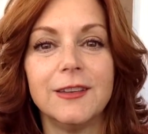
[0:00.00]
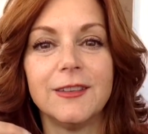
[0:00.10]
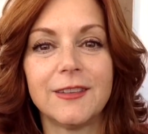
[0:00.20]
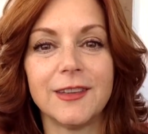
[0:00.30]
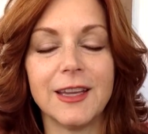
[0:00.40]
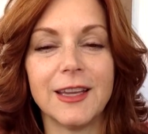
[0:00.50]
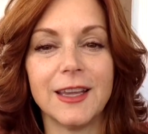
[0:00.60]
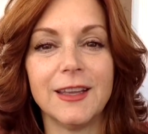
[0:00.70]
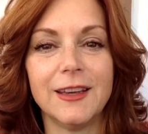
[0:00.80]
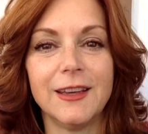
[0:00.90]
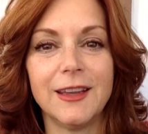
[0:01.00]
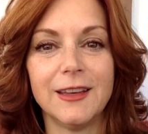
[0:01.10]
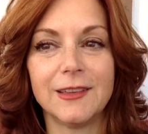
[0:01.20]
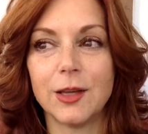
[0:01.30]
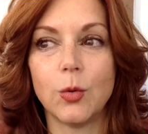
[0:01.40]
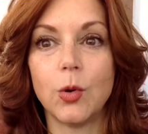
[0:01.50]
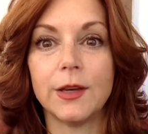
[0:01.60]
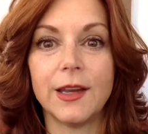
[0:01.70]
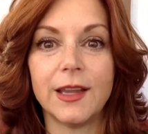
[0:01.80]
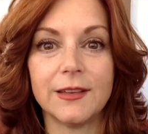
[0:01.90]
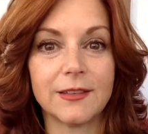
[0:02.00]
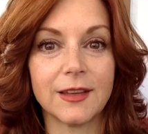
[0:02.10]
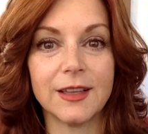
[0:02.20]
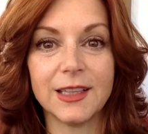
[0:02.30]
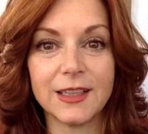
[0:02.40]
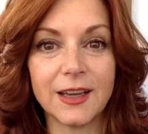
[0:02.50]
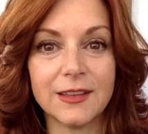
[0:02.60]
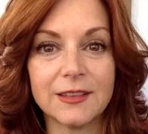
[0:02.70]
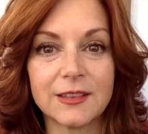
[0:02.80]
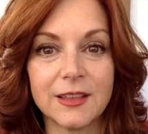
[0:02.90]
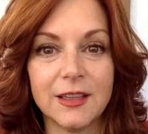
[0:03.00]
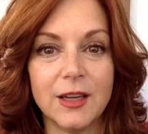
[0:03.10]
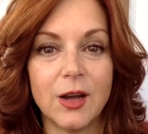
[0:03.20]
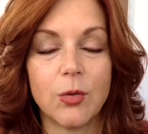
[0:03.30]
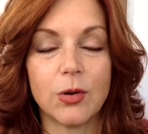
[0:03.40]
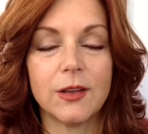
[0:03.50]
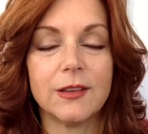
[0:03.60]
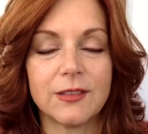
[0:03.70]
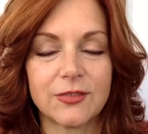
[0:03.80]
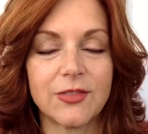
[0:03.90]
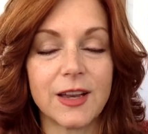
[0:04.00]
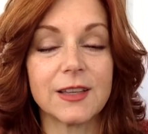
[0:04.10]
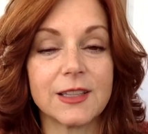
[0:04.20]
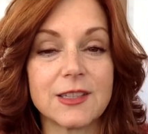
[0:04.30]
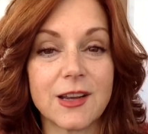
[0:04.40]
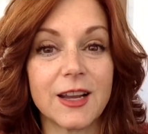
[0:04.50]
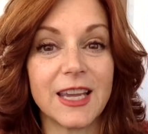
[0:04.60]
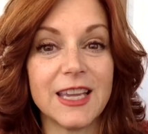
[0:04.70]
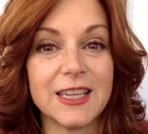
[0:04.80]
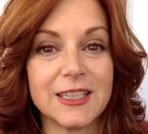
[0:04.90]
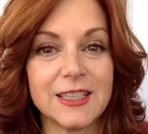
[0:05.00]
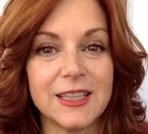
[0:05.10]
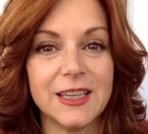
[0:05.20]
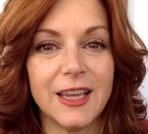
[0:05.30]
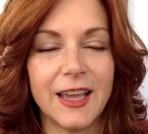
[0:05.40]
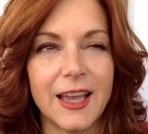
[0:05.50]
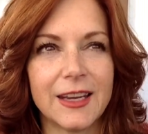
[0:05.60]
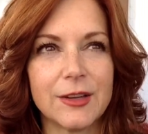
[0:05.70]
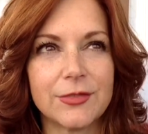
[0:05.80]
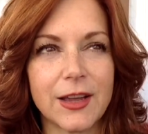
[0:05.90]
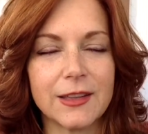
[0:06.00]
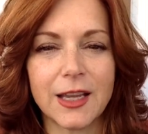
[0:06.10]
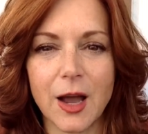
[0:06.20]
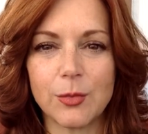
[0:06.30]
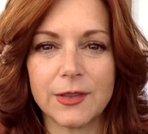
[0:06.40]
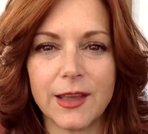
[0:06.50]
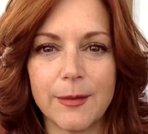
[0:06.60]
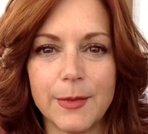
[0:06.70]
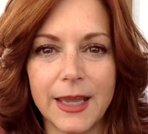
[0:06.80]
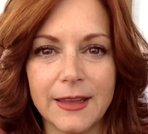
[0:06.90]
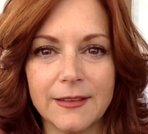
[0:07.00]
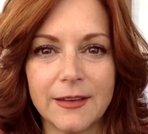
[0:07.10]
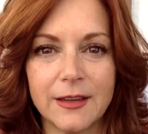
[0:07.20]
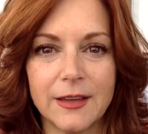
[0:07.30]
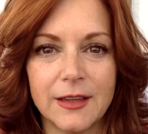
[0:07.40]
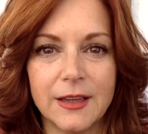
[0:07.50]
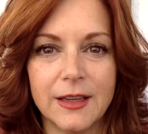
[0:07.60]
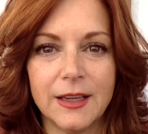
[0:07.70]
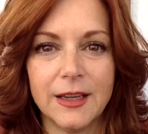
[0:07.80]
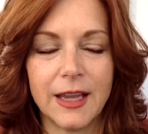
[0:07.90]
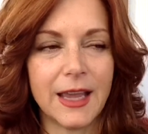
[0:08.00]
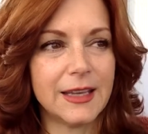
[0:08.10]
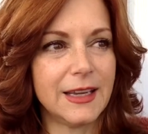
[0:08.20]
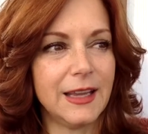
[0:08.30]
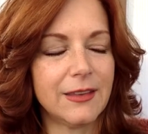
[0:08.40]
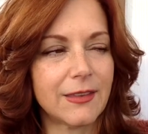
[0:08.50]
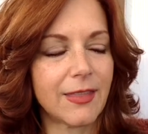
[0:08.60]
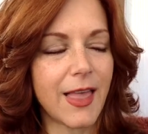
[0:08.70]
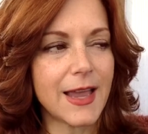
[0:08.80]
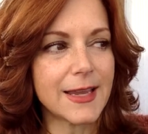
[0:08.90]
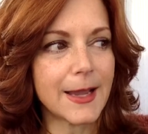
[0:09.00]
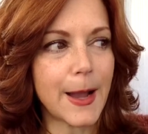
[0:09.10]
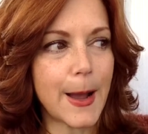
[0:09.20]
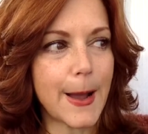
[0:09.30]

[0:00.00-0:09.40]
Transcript: sink in until one day it suddenly does? Well, it's finally sunk in. And I finally got what that meant. And it's like,